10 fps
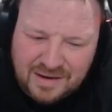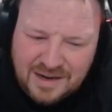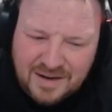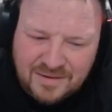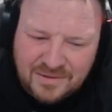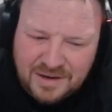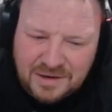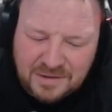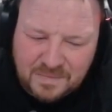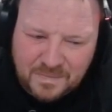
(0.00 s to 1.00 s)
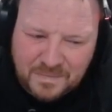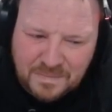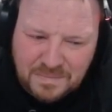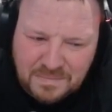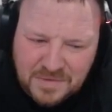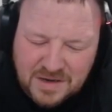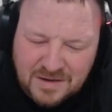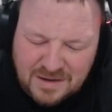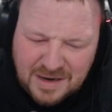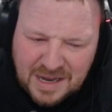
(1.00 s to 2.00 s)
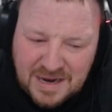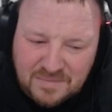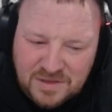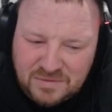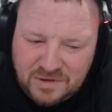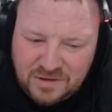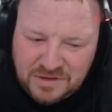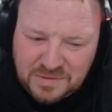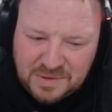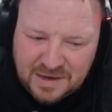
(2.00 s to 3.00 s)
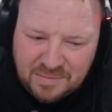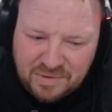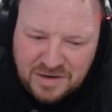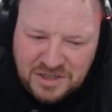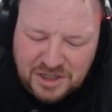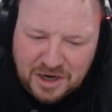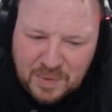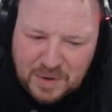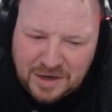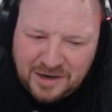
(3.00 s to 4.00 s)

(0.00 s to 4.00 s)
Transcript: and the only one I couldn't name was the one who looked a bit like Prince Charming,